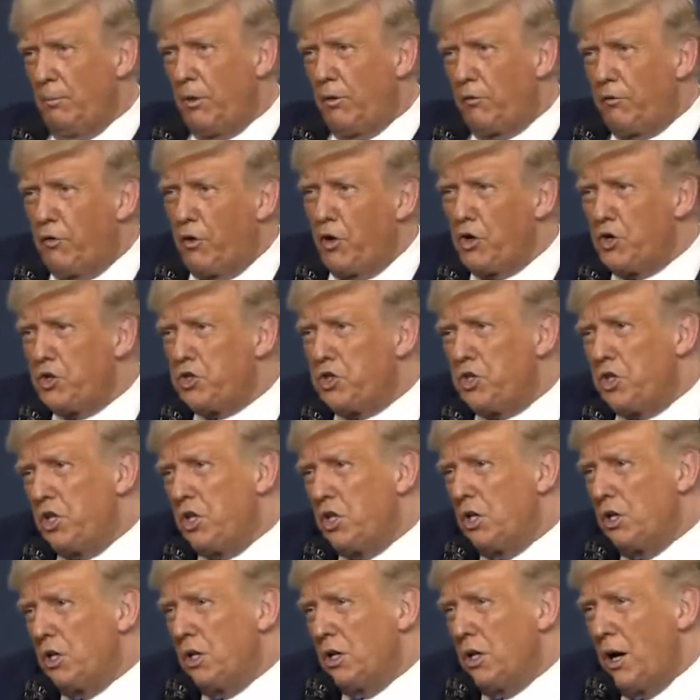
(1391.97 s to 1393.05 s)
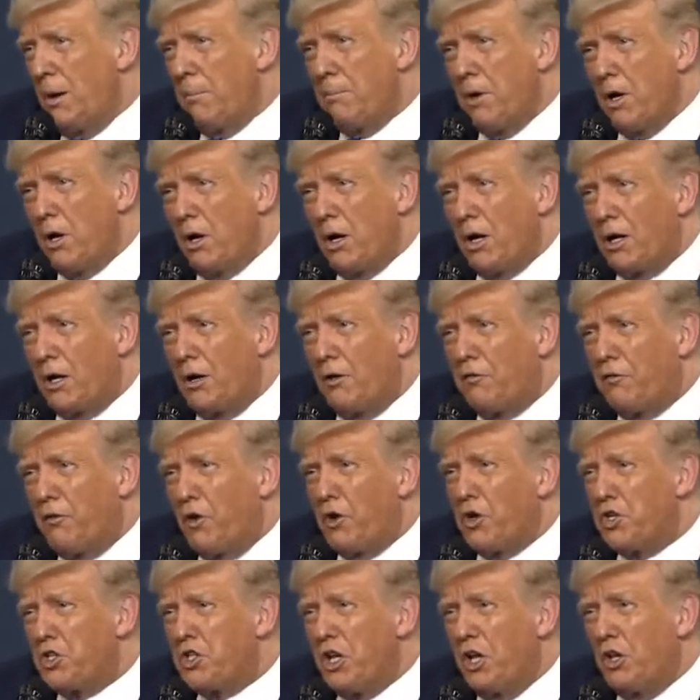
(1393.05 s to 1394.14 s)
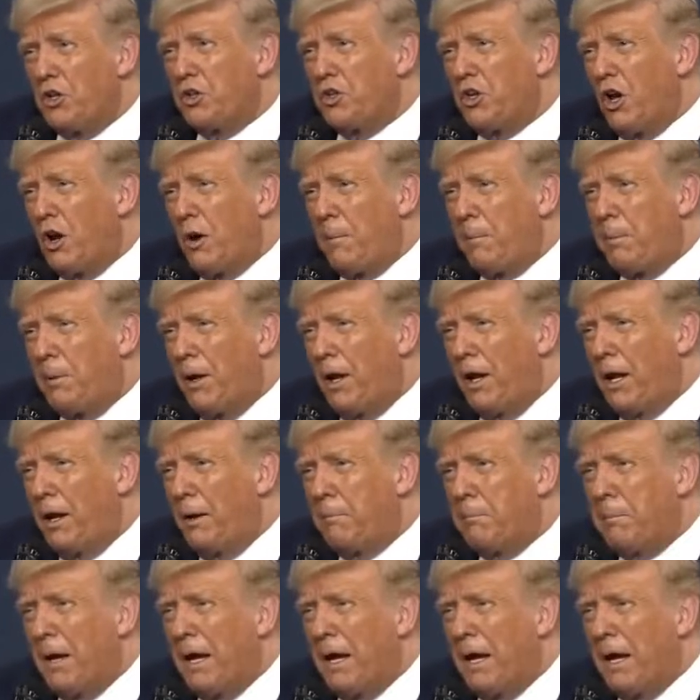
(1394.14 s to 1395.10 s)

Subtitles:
The first America First healthcare plan